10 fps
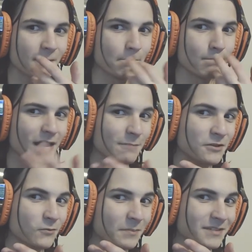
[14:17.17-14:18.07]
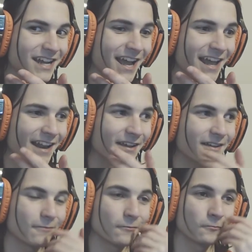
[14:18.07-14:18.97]
Maybe Whimsicott.
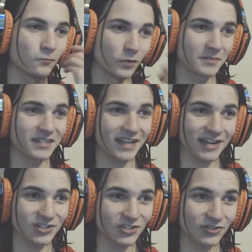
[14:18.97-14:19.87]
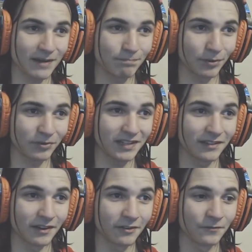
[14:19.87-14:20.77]
Whimsicott sure ain't bulky
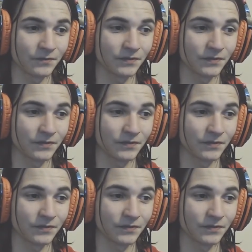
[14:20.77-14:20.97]
though.